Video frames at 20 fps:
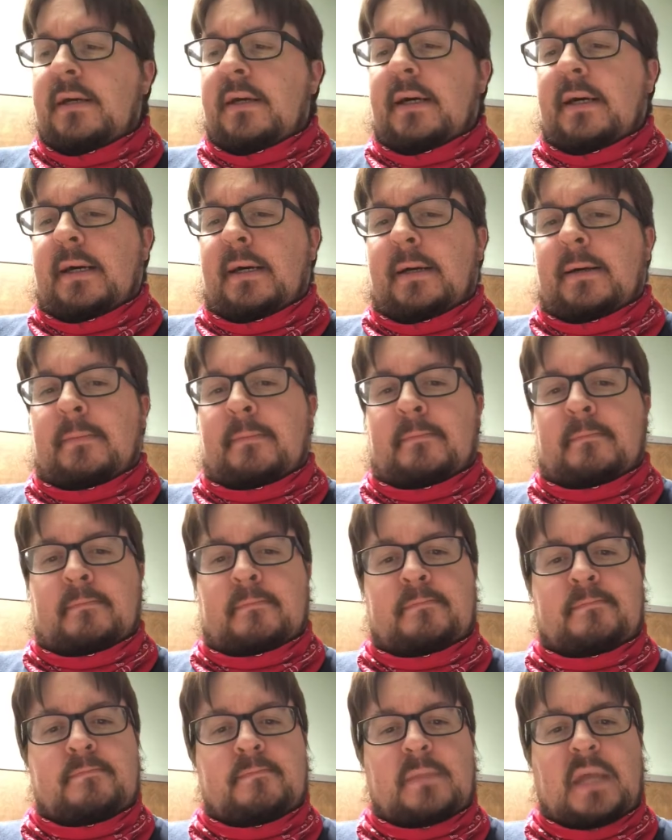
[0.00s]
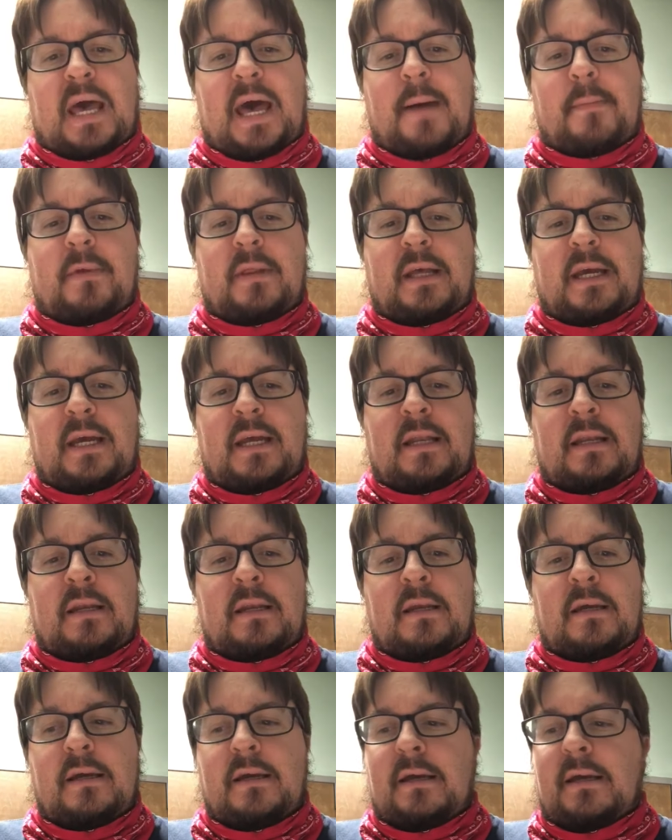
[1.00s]
um,
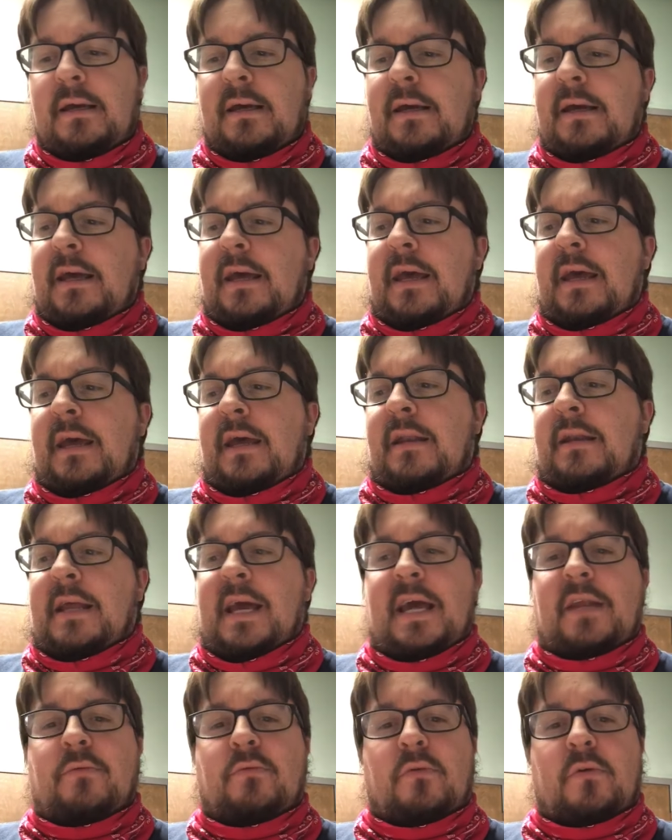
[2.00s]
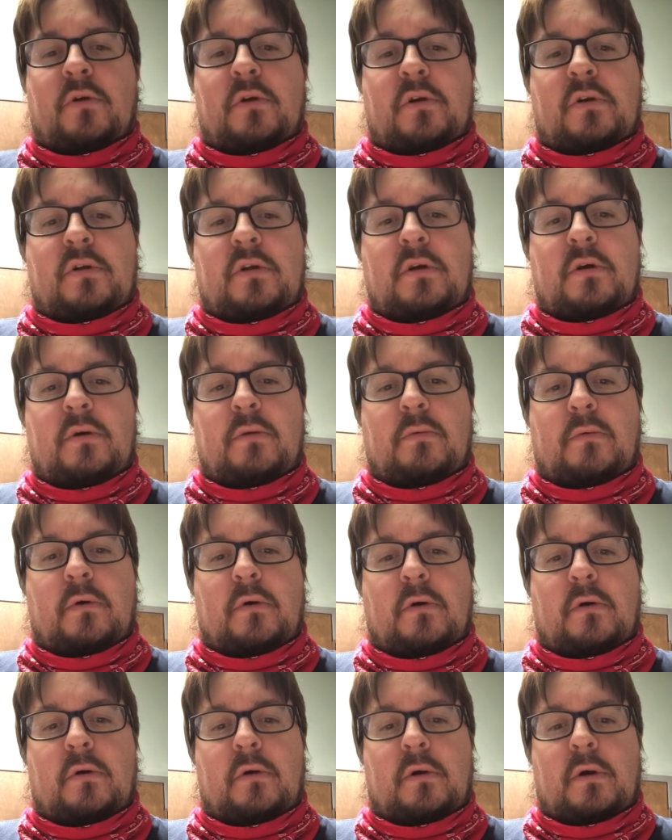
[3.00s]
Abilene and Edward
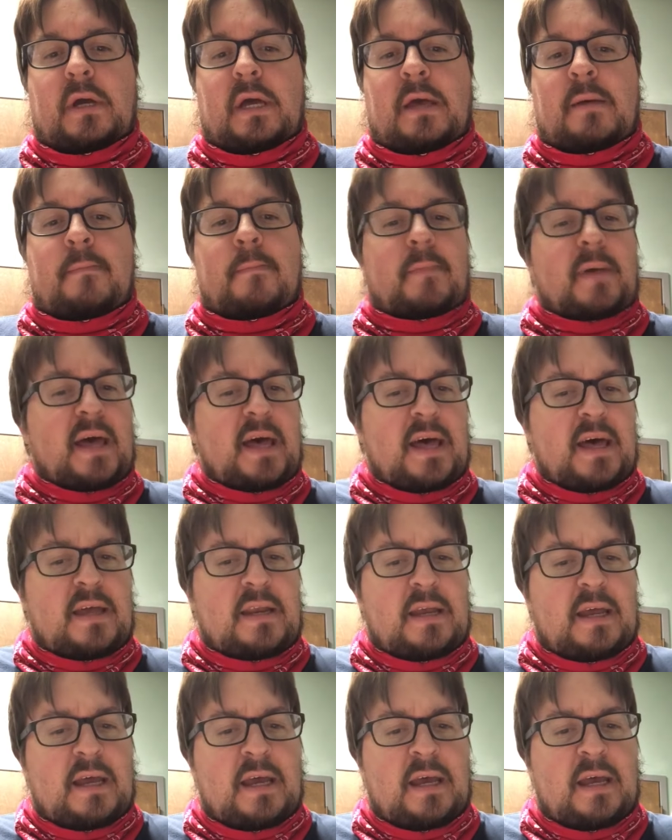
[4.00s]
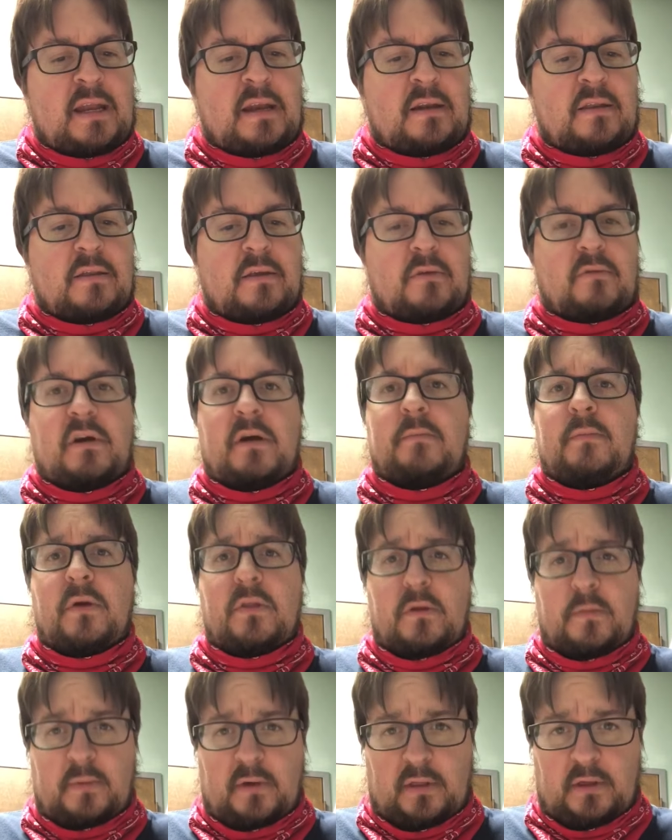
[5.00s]
were in bed, and the
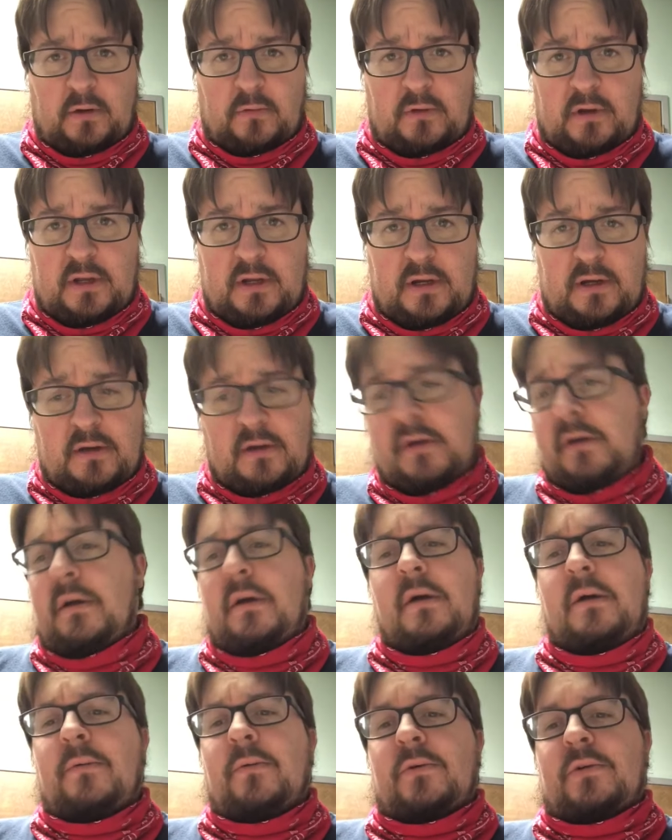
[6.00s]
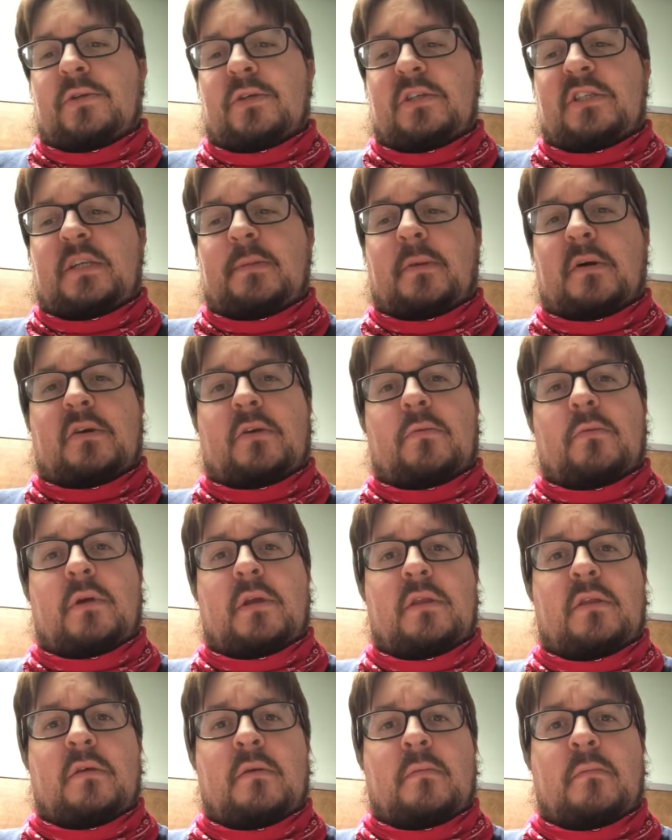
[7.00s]
grandmother Pellegrina was just about to
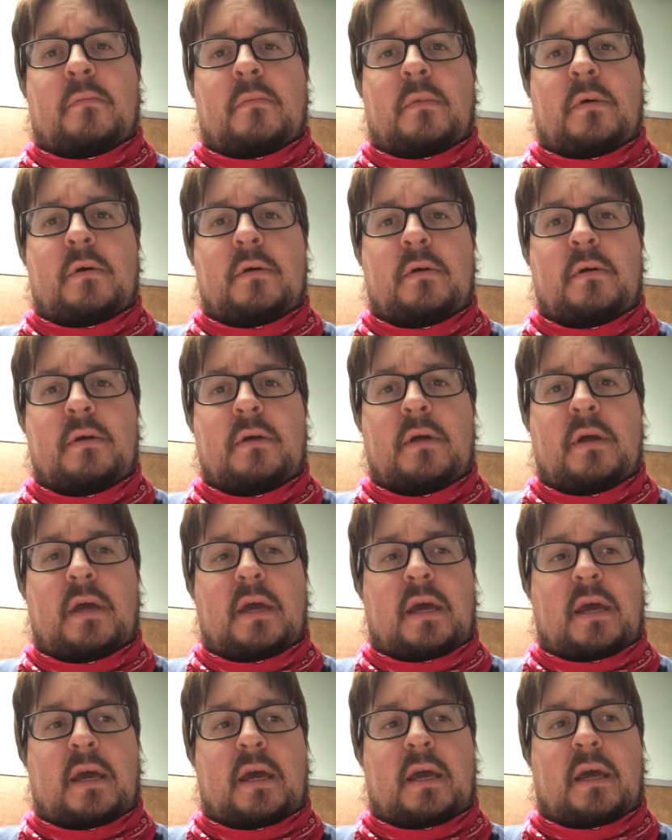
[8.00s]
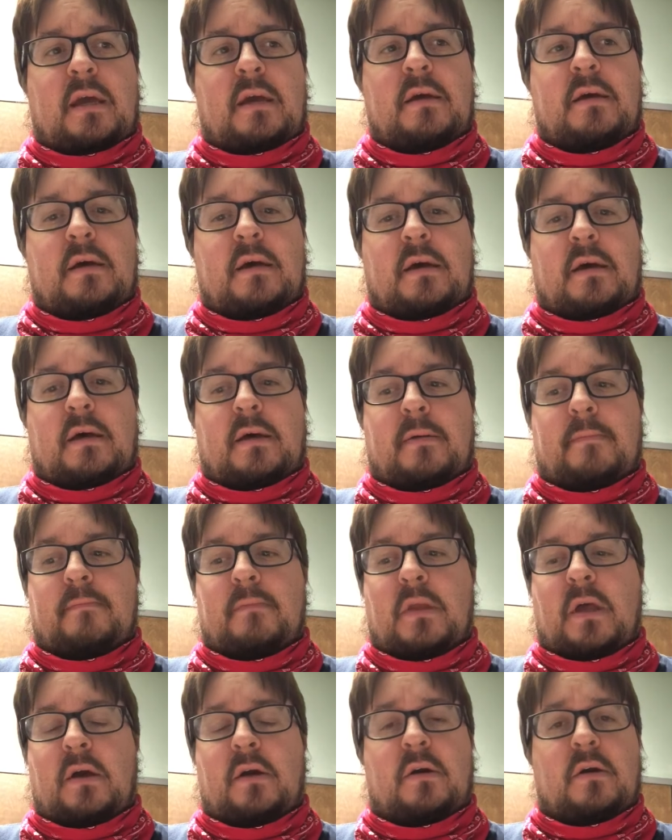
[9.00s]
read them a uh,
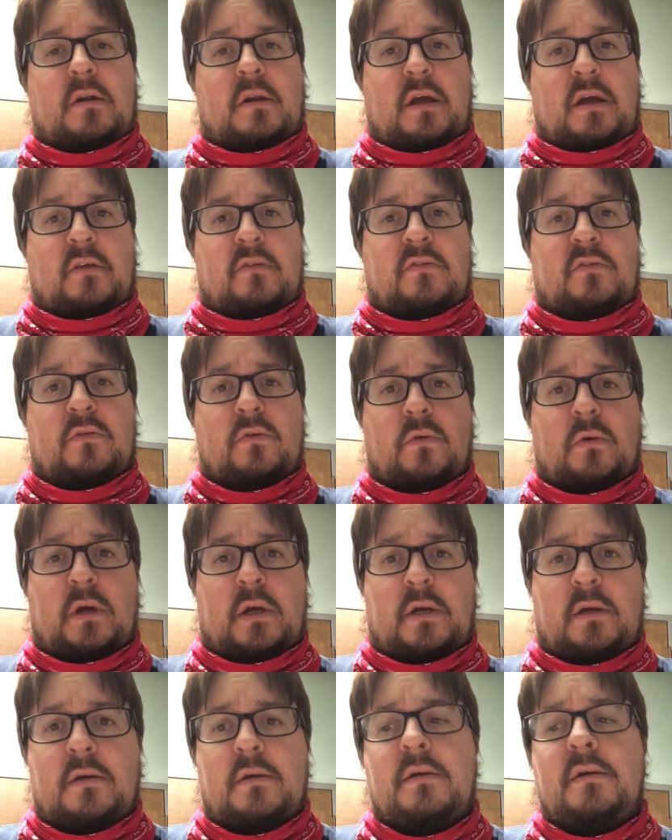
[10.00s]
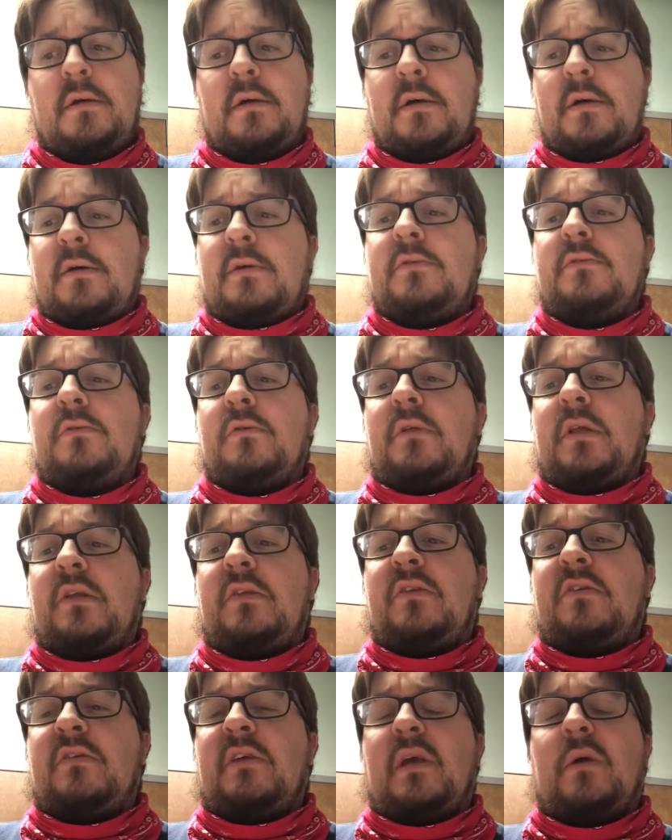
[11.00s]
goodnight story. So
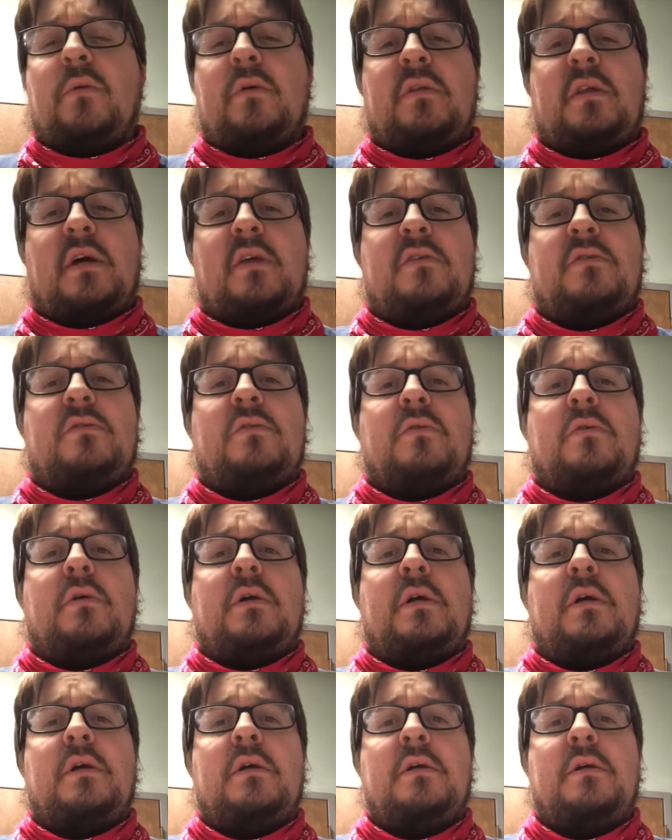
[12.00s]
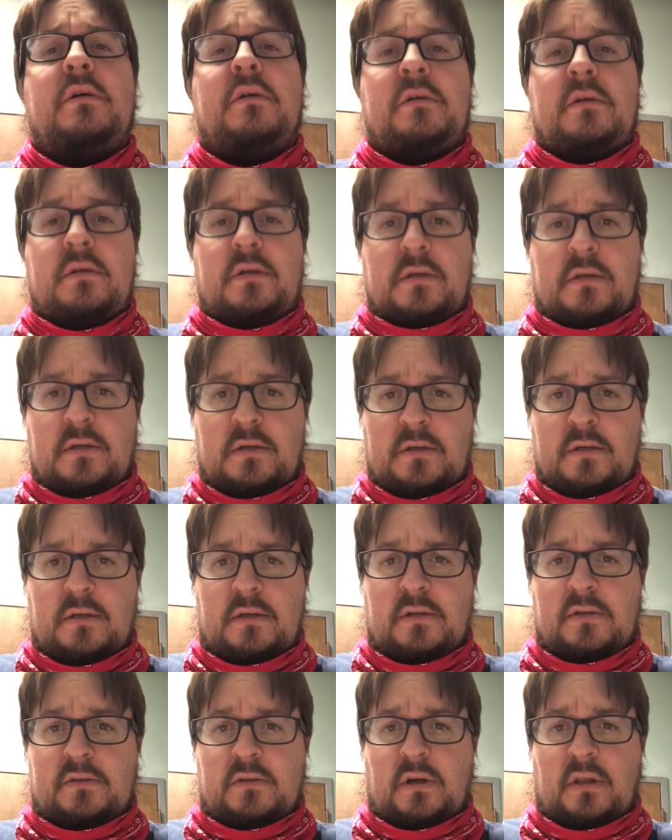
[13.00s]
let's see what that story
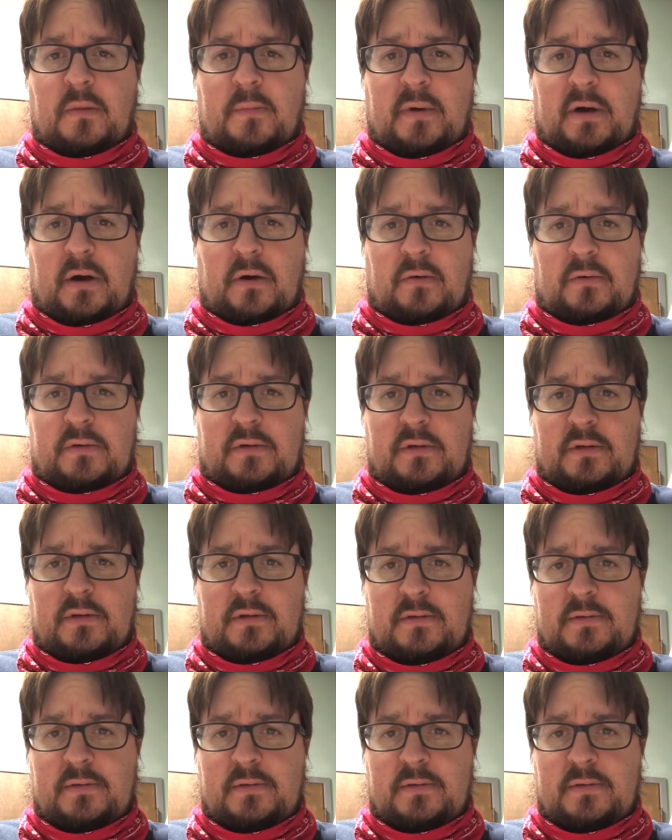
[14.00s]
is all about.